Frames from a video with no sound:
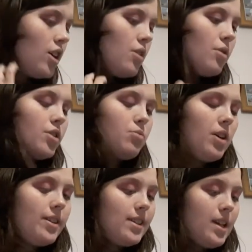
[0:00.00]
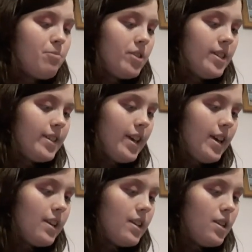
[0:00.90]
which were Celebrity
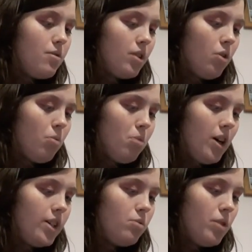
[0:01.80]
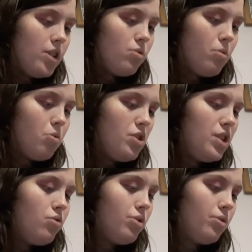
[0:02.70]
Skin, Unicorn Blood, which were more
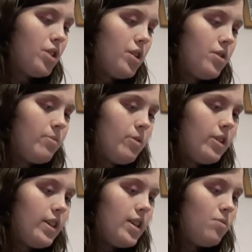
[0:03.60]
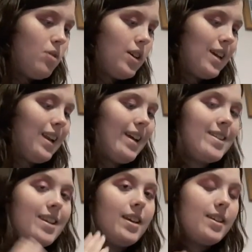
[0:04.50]
neutral tones, but these were
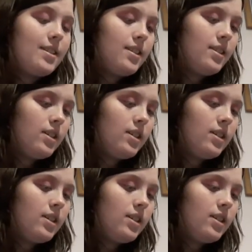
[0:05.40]
classics.